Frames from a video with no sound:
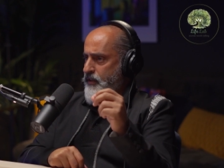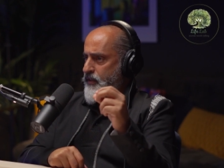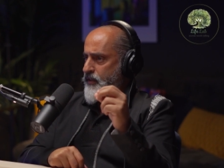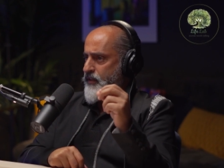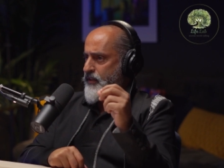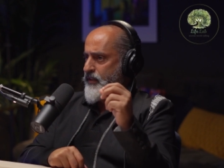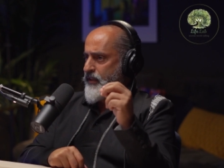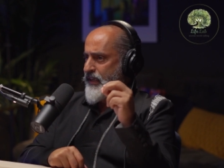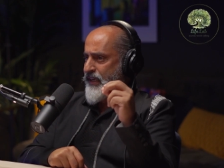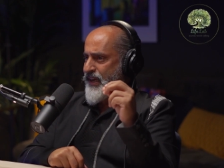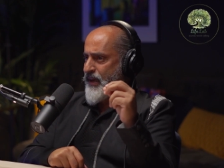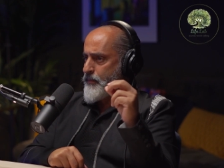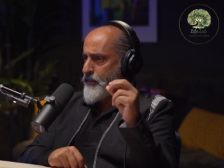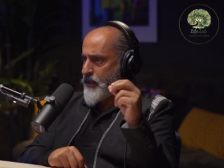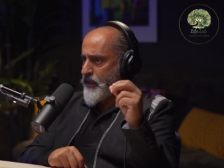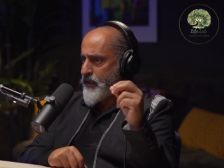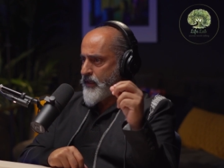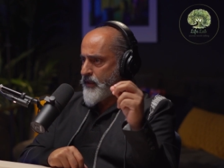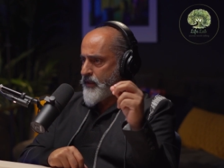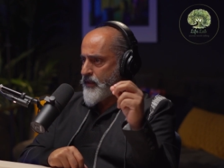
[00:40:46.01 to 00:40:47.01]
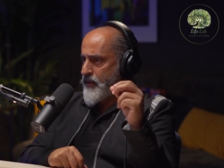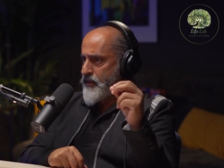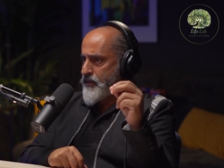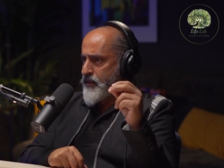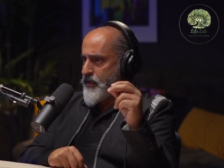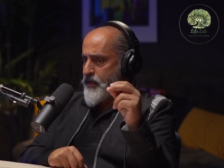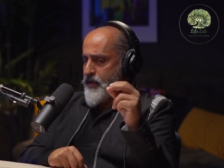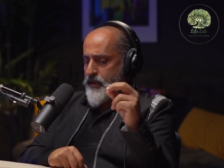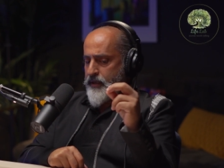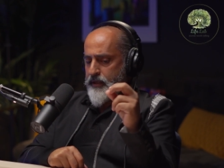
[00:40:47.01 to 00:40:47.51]
the, the chemicals
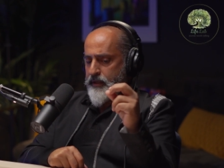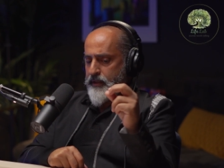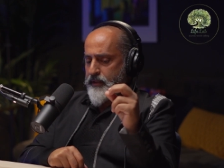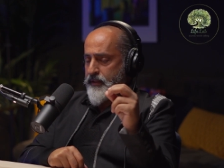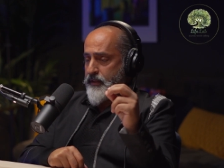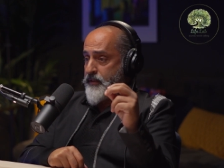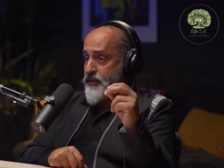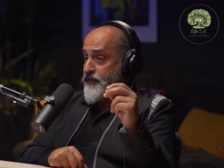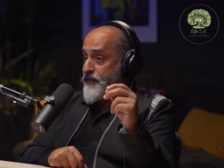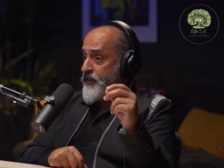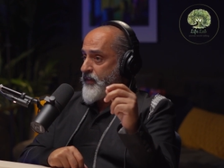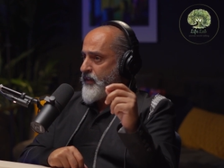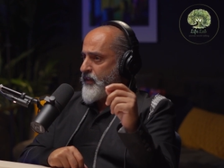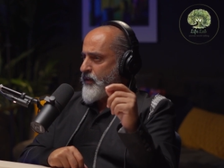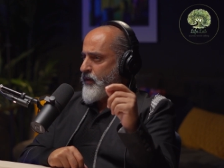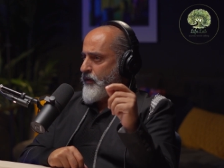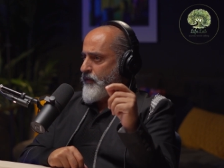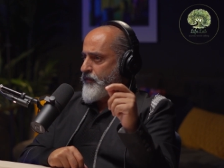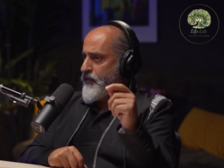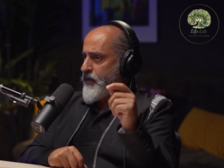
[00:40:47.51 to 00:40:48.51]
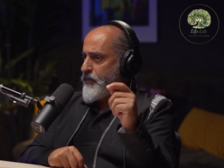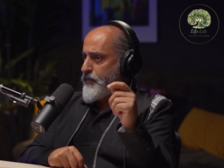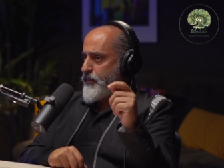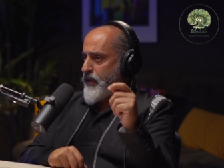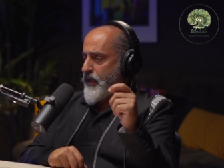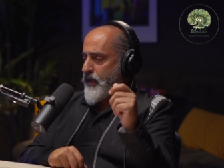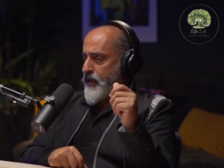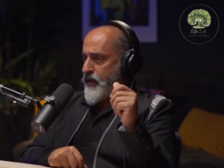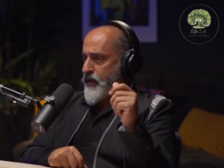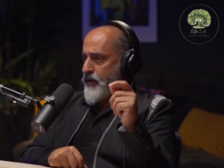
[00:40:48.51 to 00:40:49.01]
this feeling of the
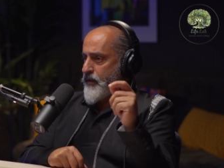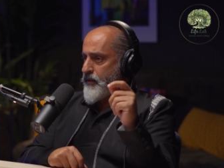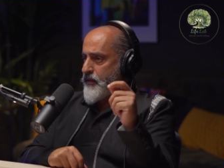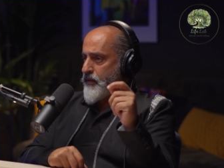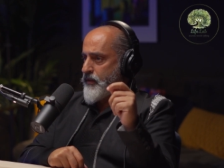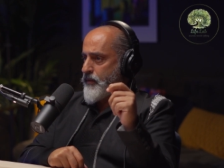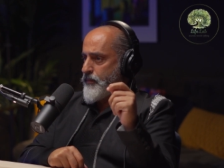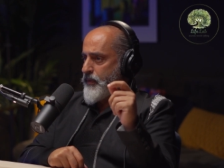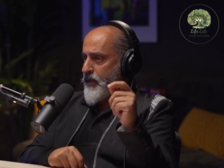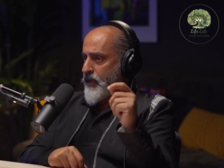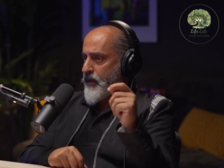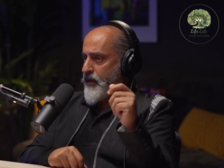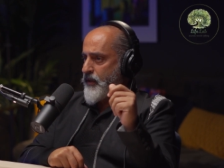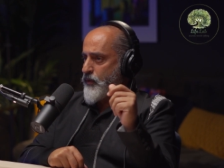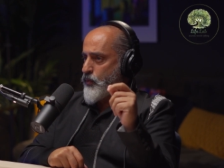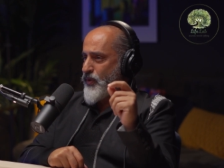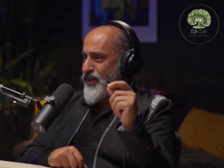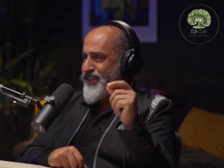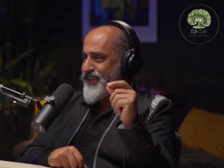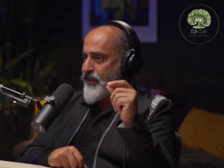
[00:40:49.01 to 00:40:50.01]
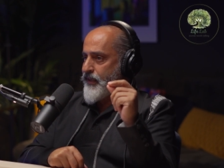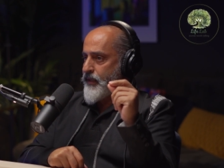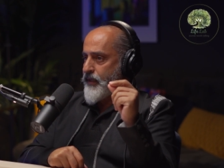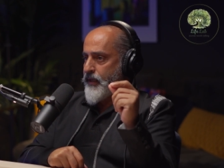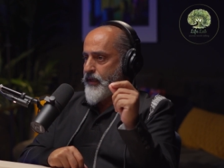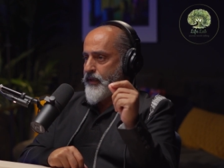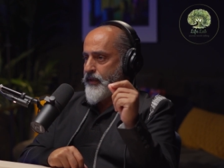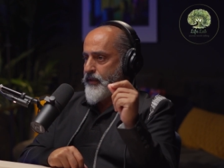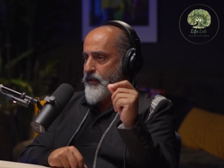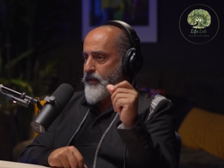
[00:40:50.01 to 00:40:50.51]
black and black and white
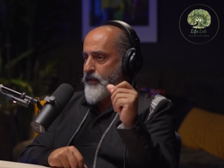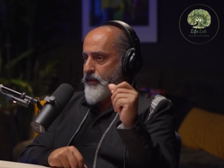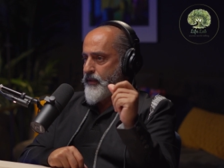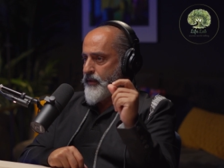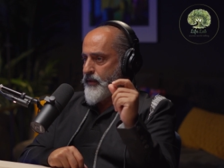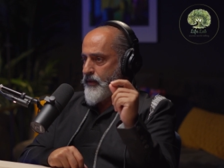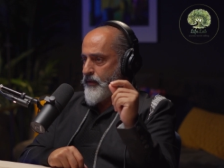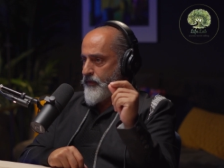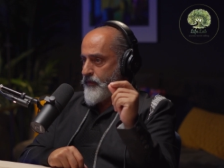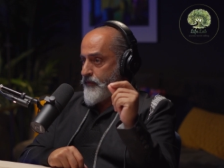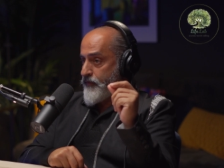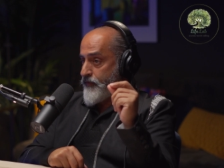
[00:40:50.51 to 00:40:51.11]
grainy